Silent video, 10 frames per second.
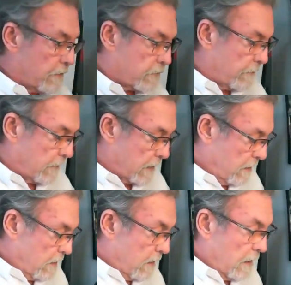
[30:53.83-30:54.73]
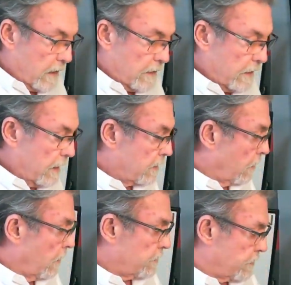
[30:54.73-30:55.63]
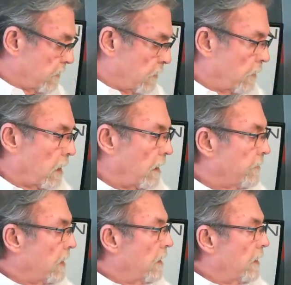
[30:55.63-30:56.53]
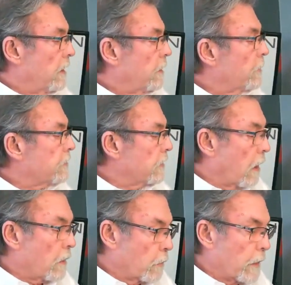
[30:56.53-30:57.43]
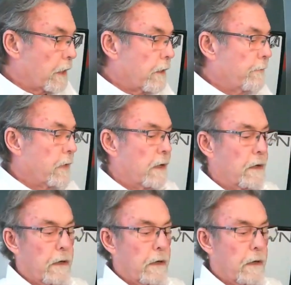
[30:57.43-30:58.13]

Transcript: S. And then also, uh, it was in Auto Week.